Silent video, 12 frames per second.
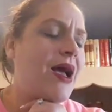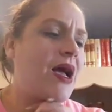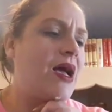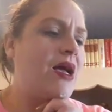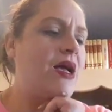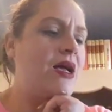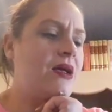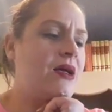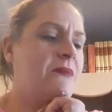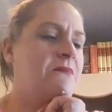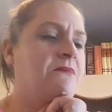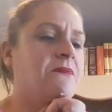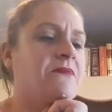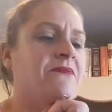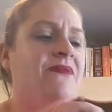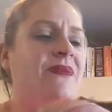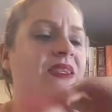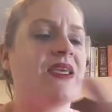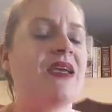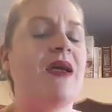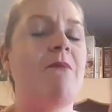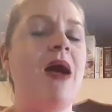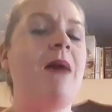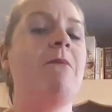Um,
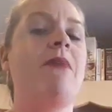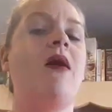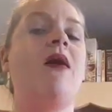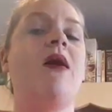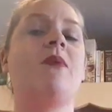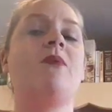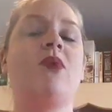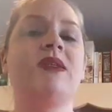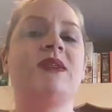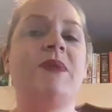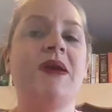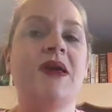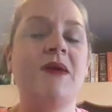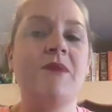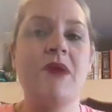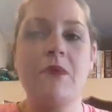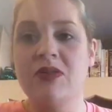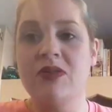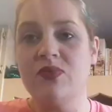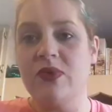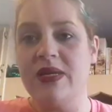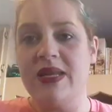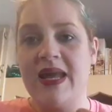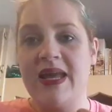my mom went to pick up my purse
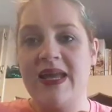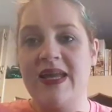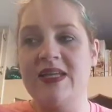one day